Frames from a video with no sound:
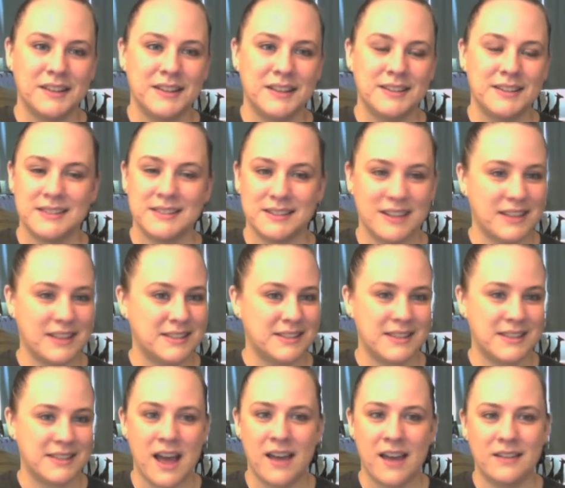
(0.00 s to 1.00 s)
It's
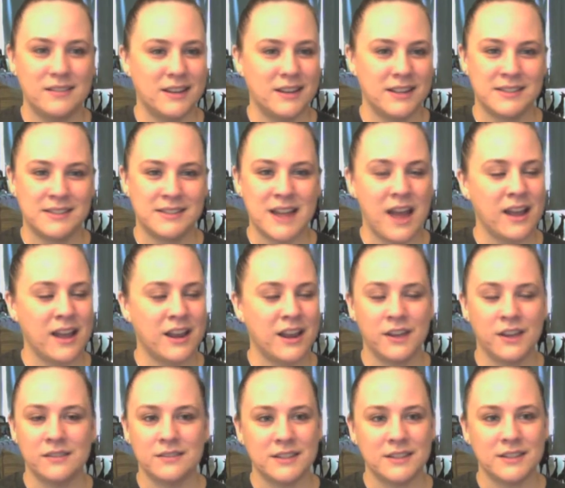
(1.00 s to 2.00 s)
not
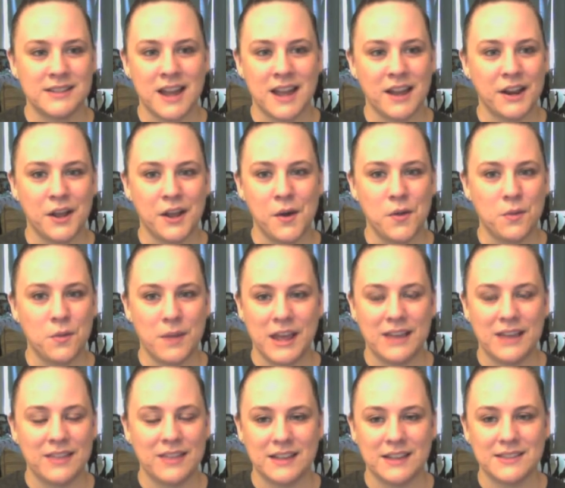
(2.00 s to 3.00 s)
gonna go the way
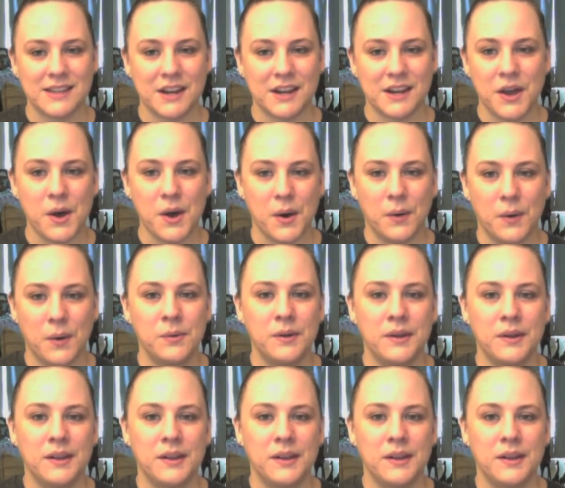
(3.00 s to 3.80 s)
you think it's gonna go.